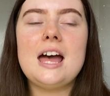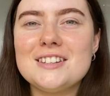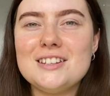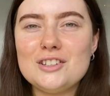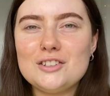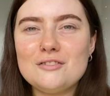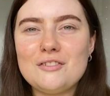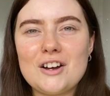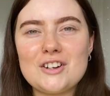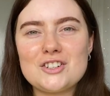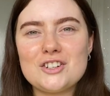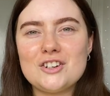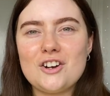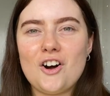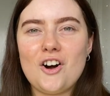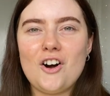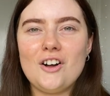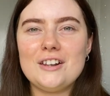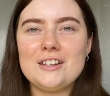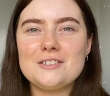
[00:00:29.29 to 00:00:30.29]
This fashion
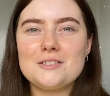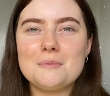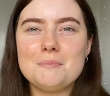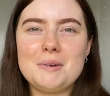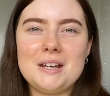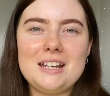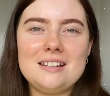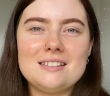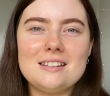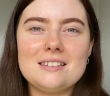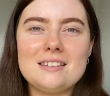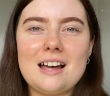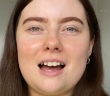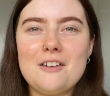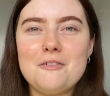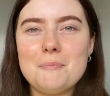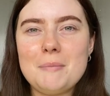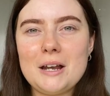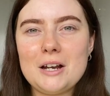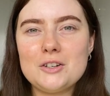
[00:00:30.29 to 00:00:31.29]
haul is something and pieces that
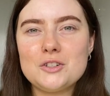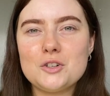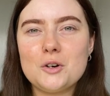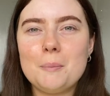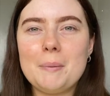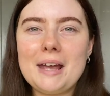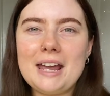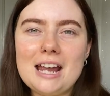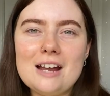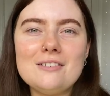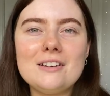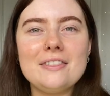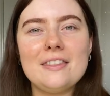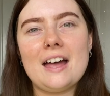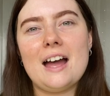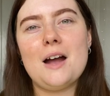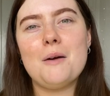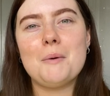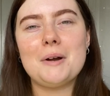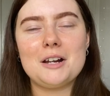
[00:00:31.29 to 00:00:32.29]
I've picked up here and
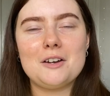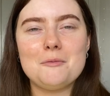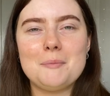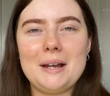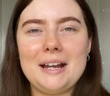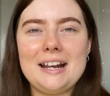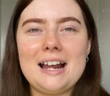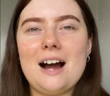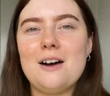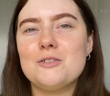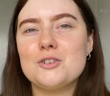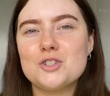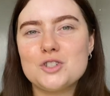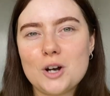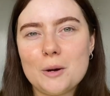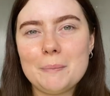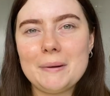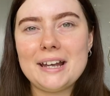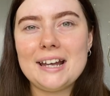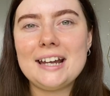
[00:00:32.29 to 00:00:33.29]
there when I've been out
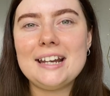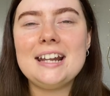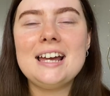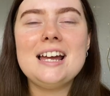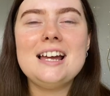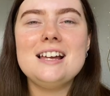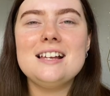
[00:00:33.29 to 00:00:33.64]
shopping.